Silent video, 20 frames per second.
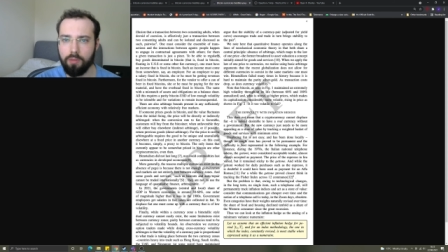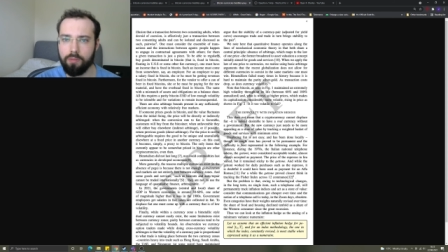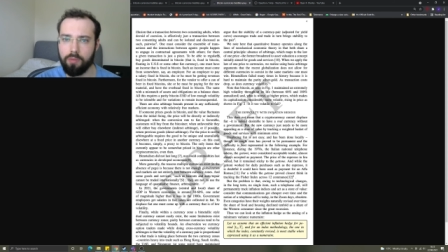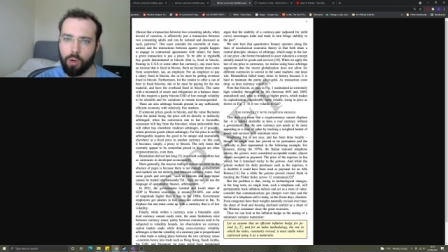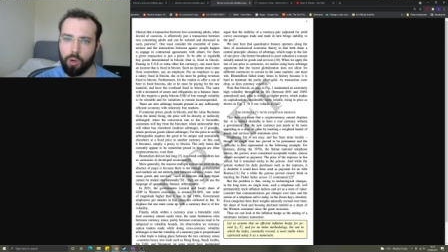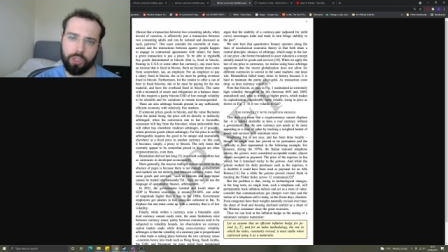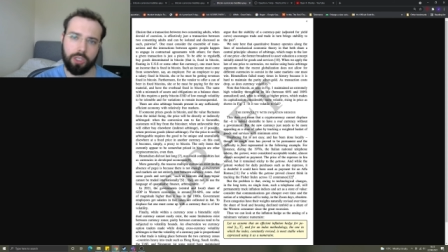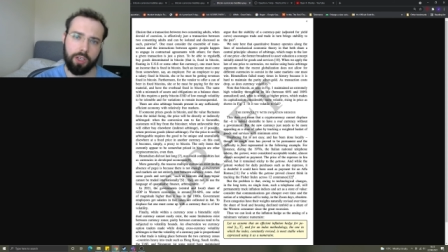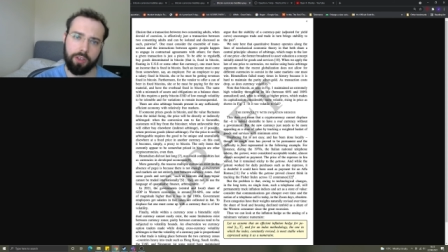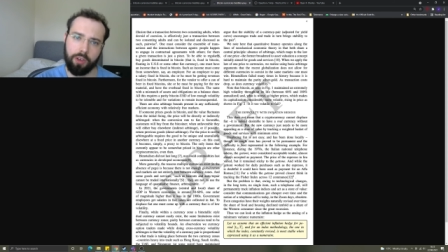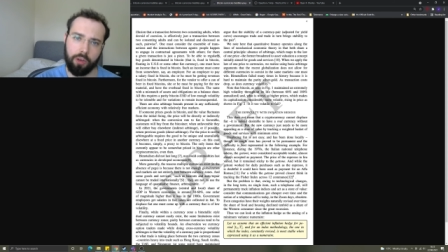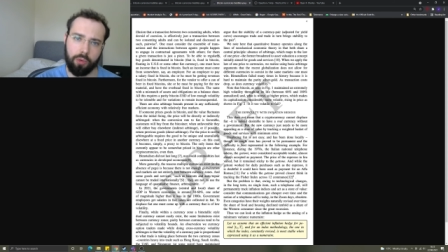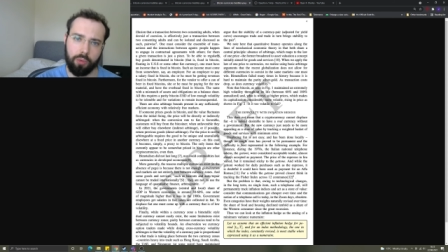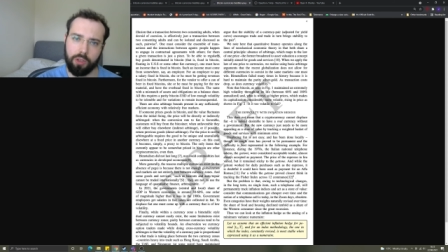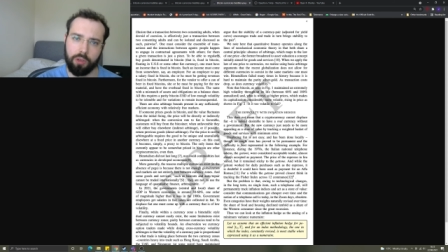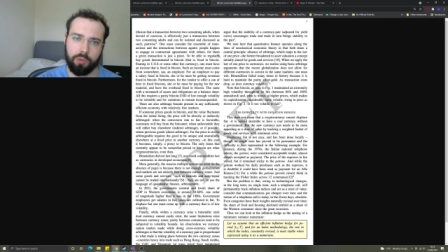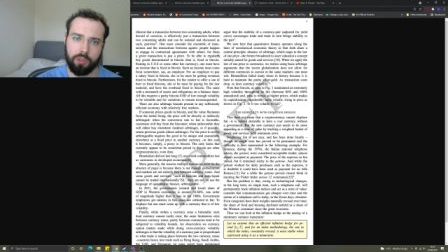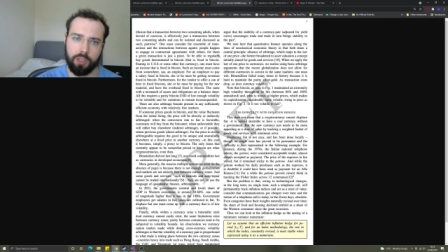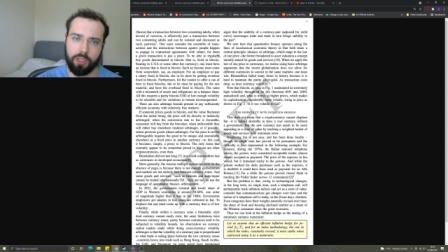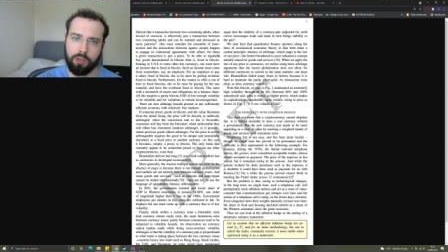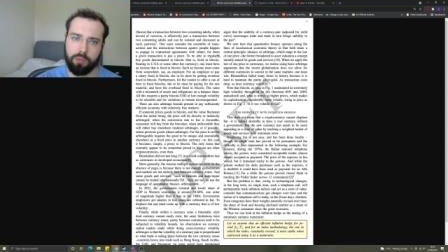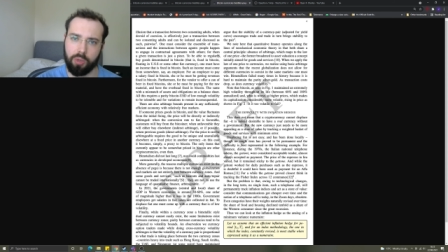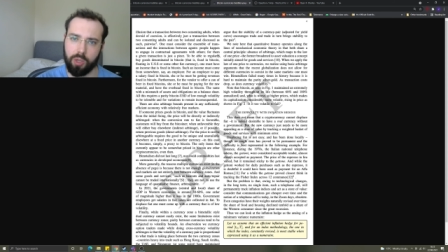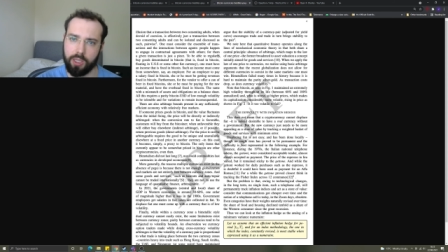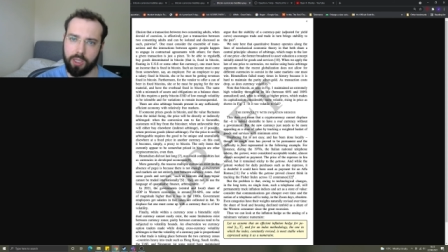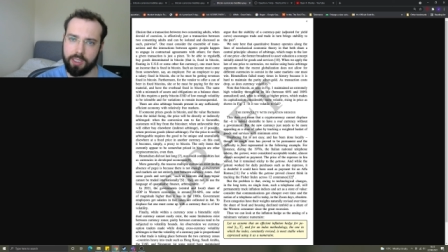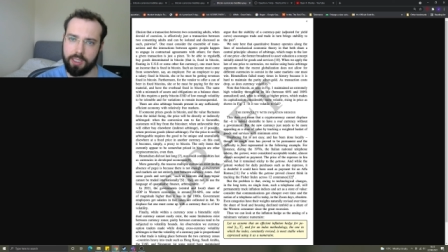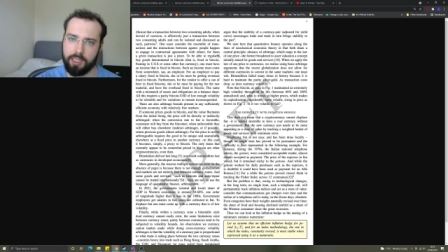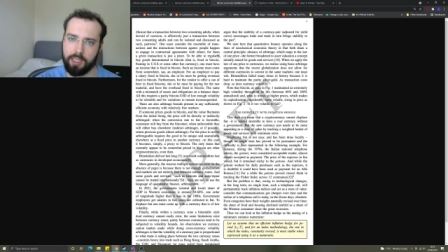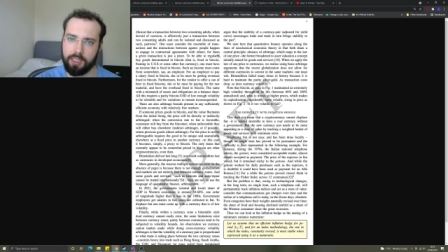volatile, no, no one's going to
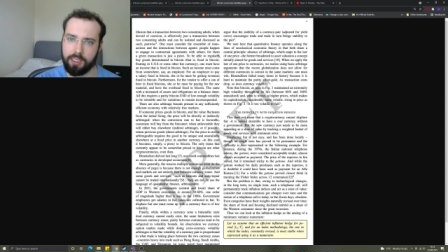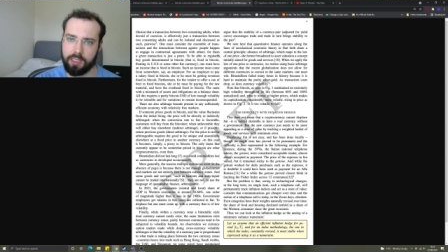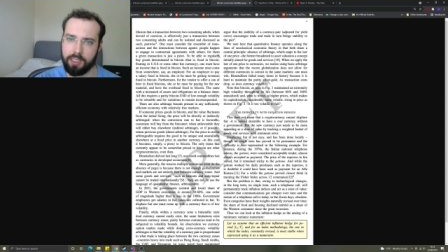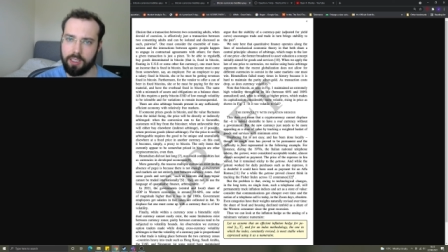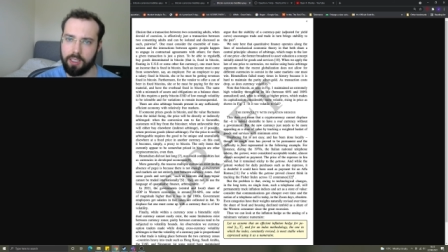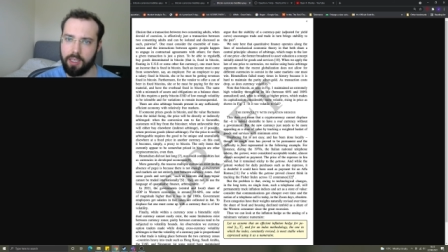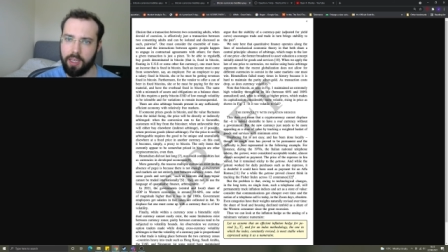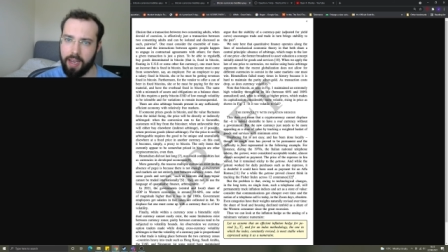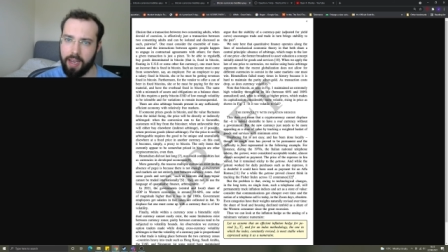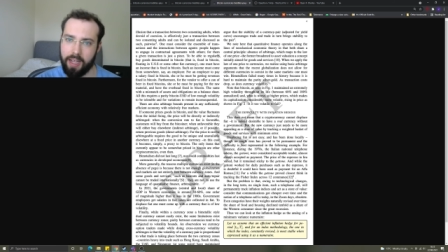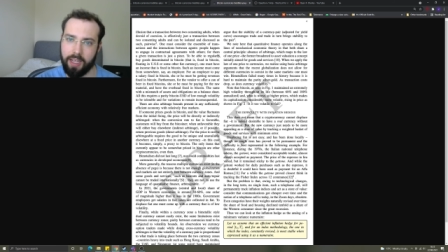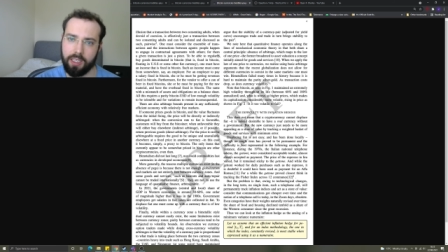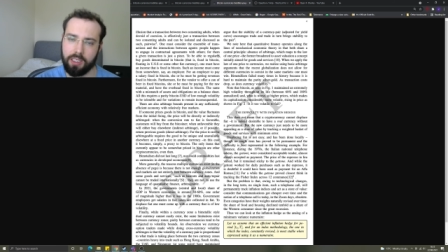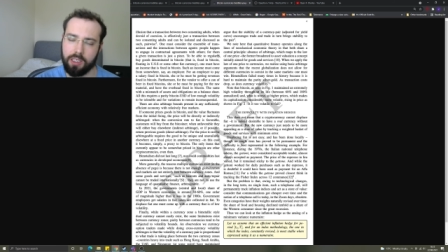price things here